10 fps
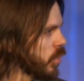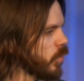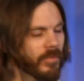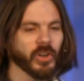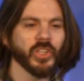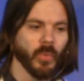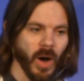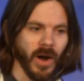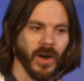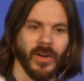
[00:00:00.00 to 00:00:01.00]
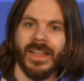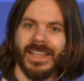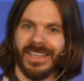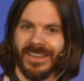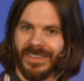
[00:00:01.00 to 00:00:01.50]
Whoever you are
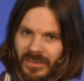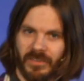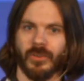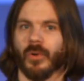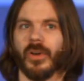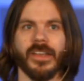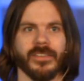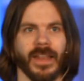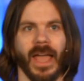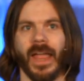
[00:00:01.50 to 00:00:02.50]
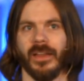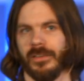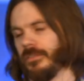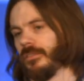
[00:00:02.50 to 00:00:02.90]
in this story today,